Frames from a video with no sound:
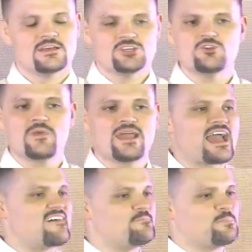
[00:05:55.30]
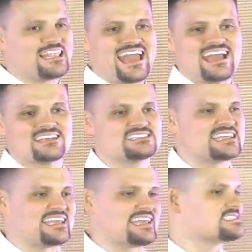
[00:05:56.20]
you may have plans to
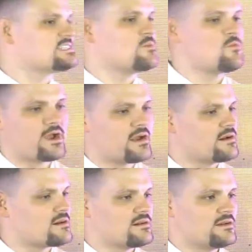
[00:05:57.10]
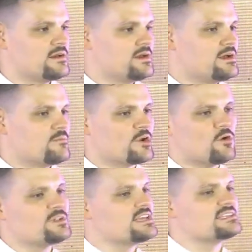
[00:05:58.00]
get somewhere, but
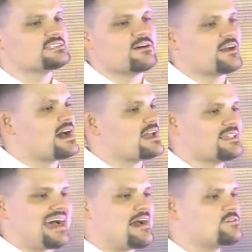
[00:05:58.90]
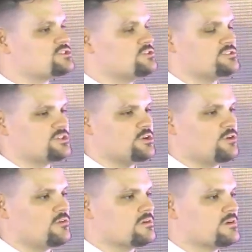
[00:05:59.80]
only until God allows you
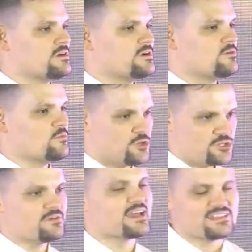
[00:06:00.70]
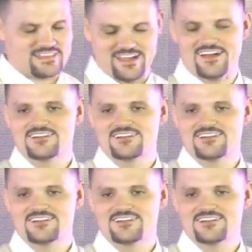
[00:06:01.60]
to will you get there.